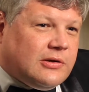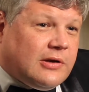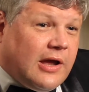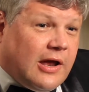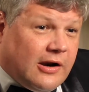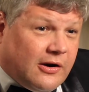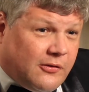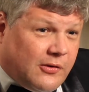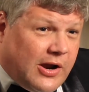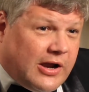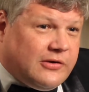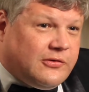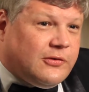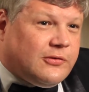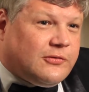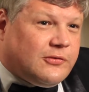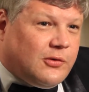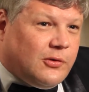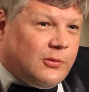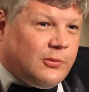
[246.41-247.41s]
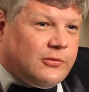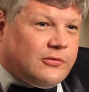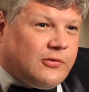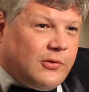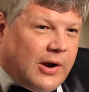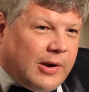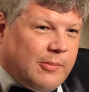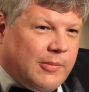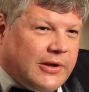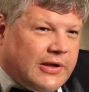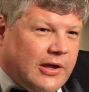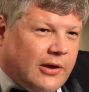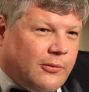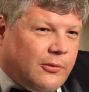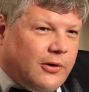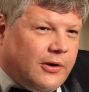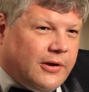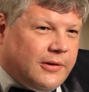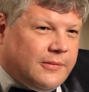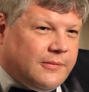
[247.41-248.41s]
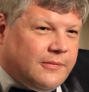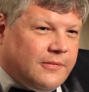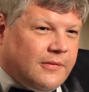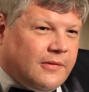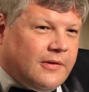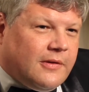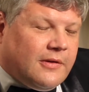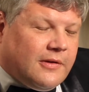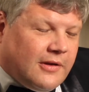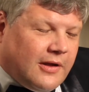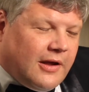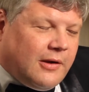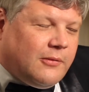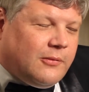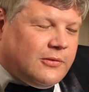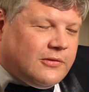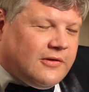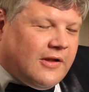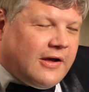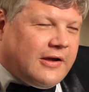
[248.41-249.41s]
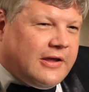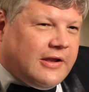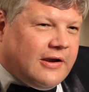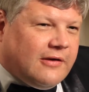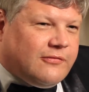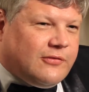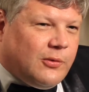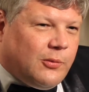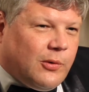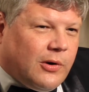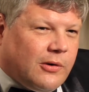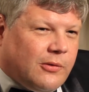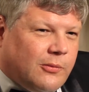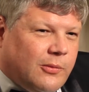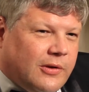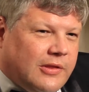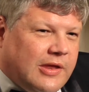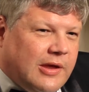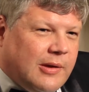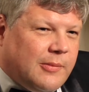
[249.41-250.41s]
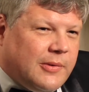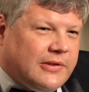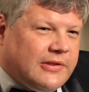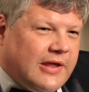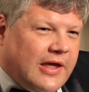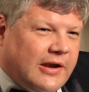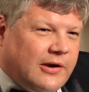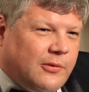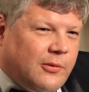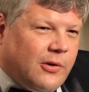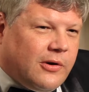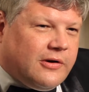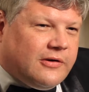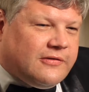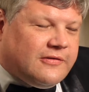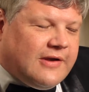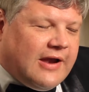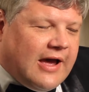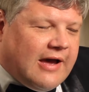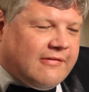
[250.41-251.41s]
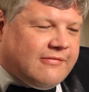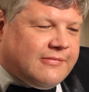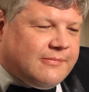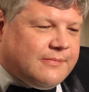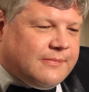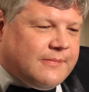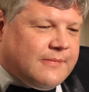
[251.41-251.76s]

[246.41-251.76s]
out of graduate school, was Greg McElroy. I was lucky enough to work with him at the headquarters staff.